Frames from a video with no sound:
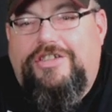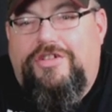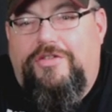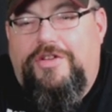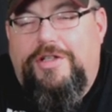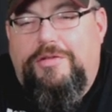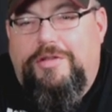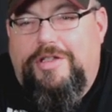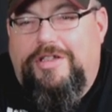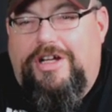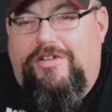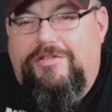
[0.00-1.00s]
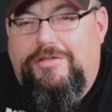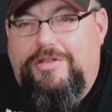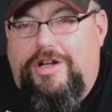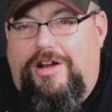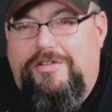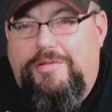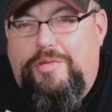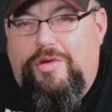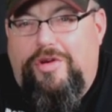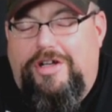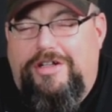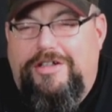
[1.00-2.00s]
review on the co- coffee
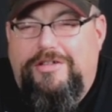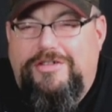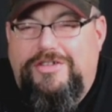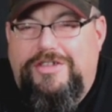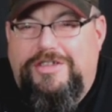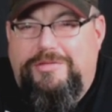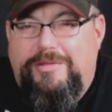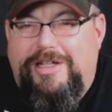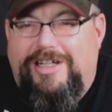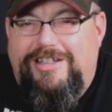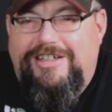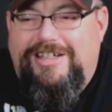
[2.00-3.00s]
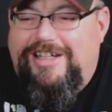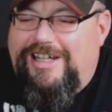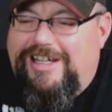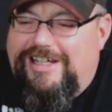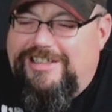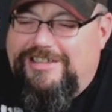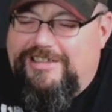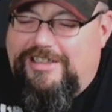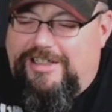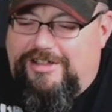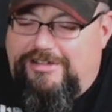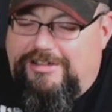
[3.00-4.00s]
porter, it was just me. So